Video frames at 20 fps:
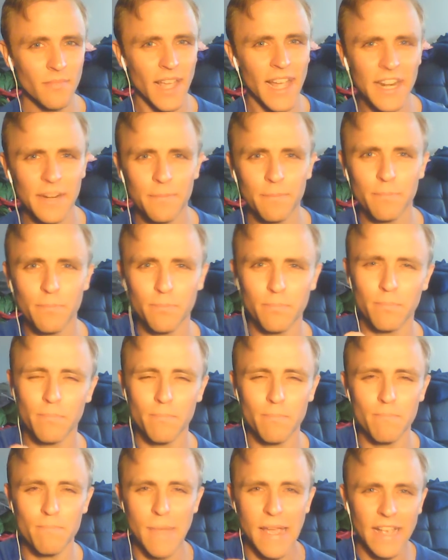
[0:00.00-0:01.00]
and
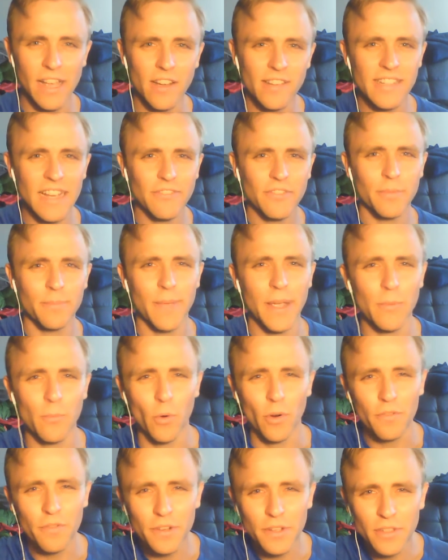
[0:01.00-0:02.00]
make us have to make
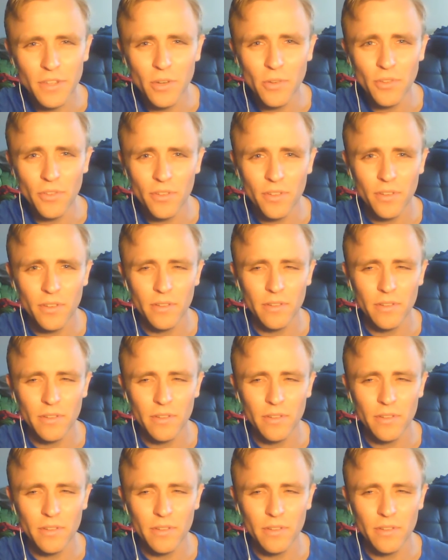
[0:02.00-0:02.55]
more free throws.